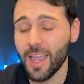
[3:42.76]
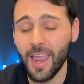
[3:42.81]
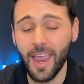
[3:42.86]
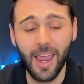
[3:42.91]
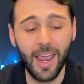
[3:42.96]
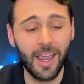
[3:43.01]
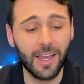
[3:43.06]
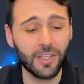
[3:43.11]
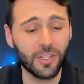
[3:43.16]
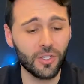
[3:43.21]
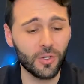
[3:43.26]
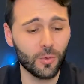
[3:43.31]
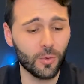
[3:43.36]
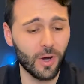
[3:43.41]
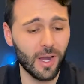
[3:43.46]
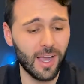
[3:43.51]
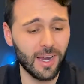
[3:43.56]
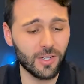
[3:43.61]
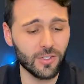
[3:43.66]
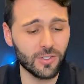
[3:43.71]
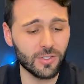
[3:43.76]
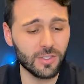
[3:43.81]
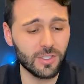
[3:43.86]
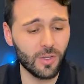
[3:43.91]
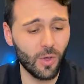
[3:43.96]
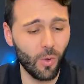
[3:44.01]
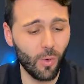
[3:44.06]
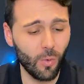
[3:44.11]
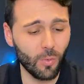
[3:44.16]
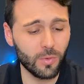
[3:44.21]
and you were
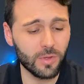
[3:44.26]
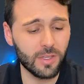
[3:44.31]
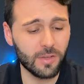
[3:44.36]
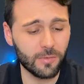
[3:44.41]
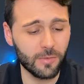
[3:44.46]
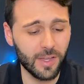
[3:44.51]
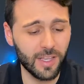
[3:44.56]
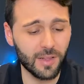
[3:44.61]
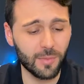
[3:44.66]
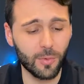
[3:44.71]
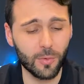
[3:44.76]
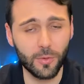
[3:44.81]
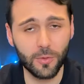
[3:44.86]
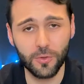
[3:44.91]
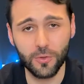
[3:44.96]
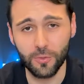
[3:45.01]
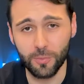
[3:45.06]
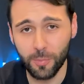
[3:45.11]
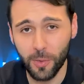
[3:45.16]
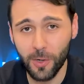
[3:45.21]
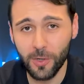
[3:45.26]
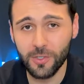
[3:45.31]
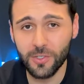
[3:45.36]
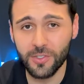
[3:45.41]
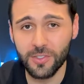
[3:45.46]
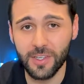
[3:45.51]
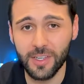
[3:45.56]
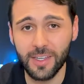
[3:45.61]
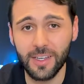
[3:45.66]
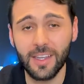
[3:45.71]
actually only available to
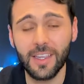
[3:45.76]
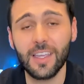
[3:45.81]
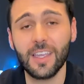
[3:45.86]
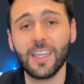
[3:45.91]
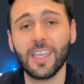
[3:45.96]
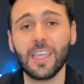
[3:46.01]
purchase it